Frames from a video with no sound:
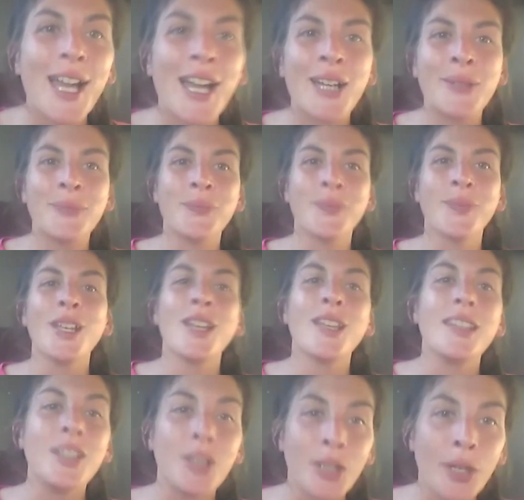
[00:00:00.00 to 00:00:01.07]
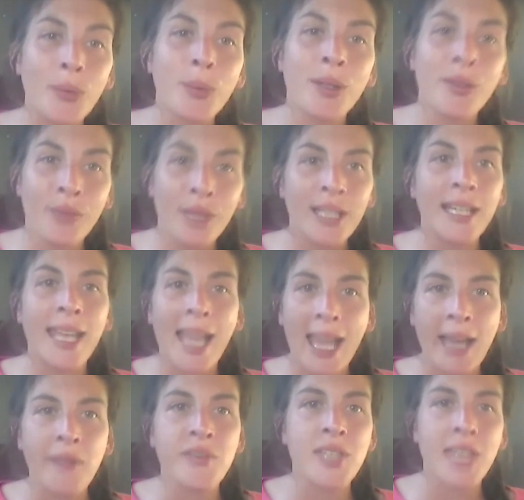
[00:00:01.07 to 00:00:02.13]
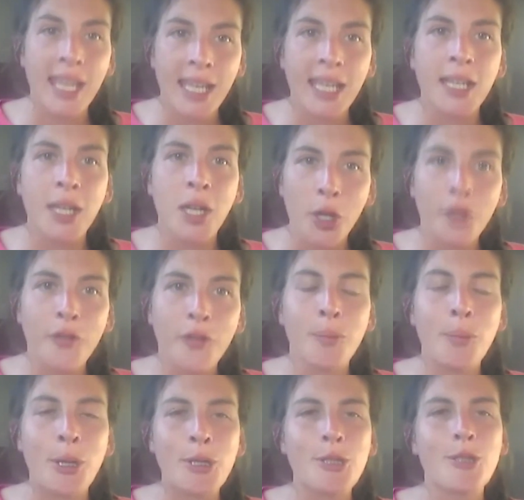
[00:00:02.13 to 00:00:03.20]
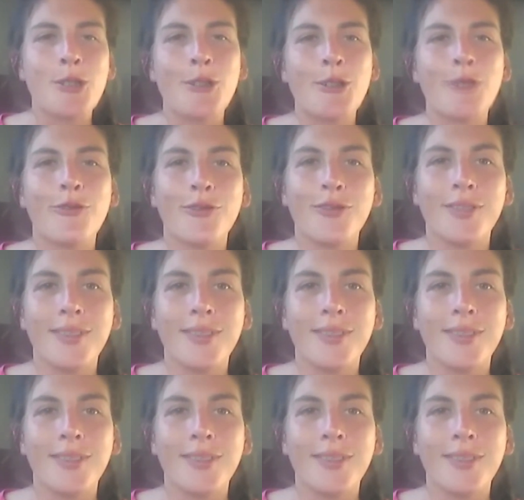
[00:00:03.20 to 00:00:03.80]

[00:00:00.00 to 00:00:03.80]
um, you know, we really have taken over most of